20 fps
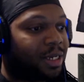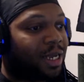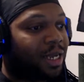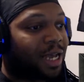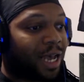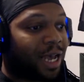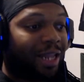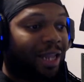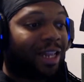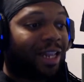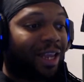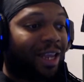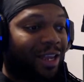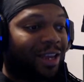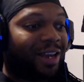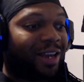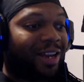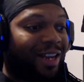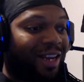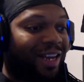I like
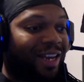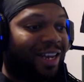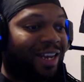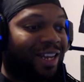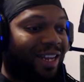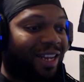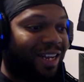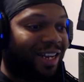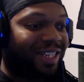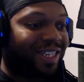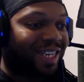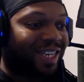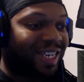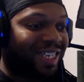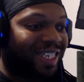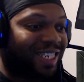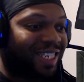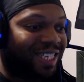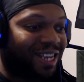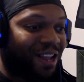it. I like
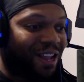this.